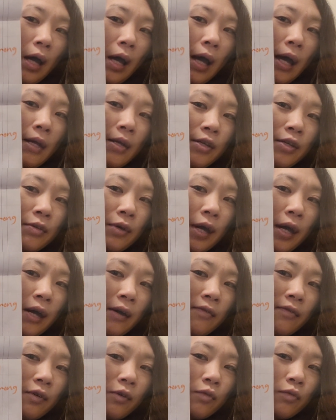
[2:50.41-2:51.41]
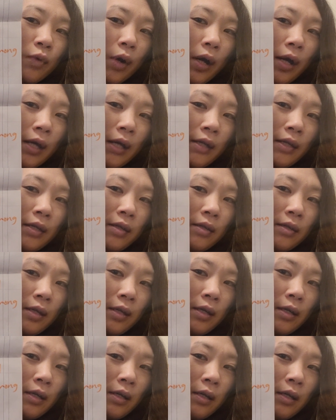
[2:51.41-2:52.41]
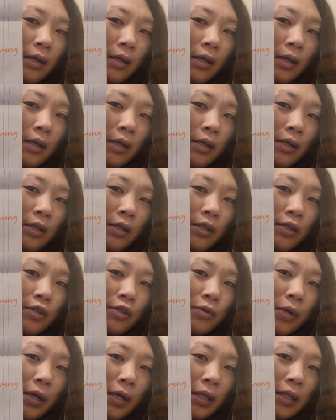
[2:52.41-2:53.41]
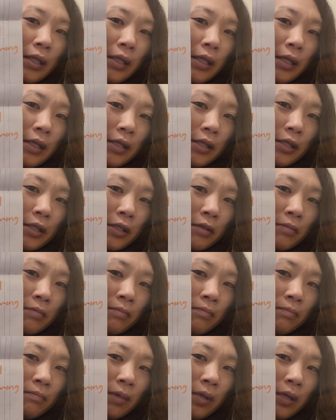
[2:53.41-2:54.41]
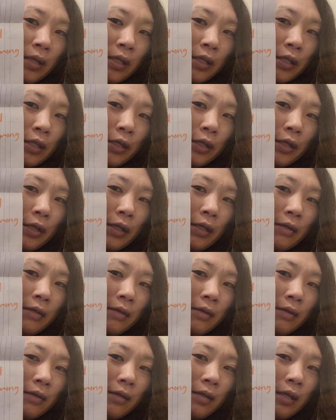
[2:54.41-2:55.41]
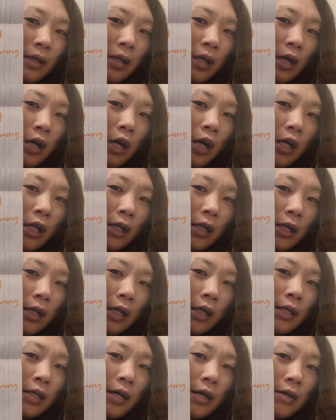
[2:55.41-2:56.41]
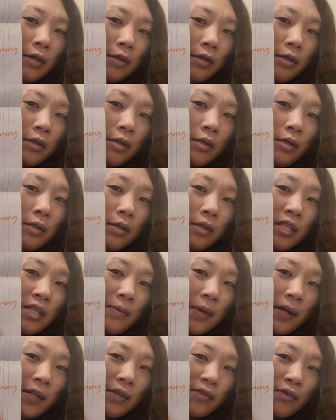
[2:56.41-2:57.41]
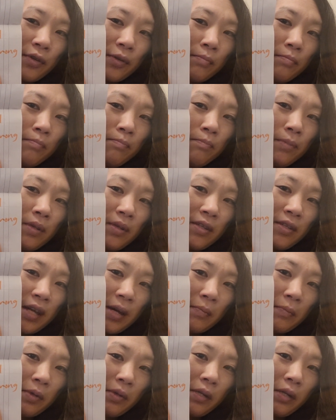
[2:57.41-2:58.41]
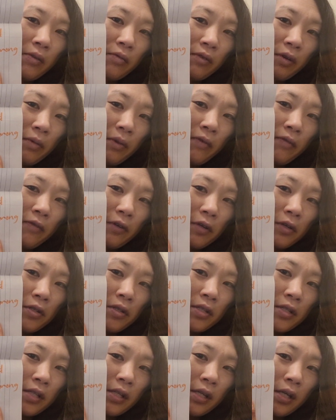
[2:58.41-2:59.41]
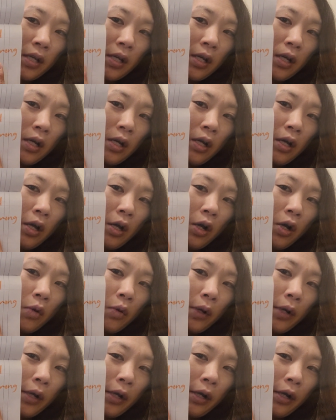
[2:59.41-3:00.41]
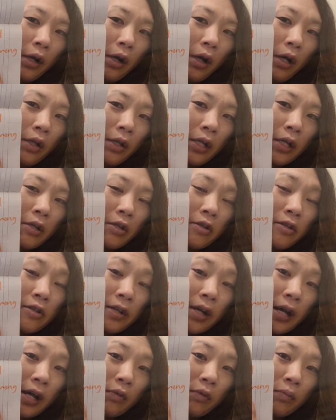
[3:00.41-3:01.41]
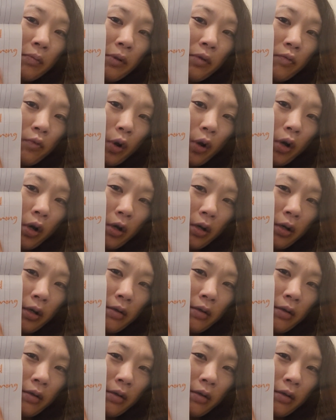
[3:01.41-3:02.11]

and you have right directly under good on another spectrum separate from the first, where on the other side would be wrong,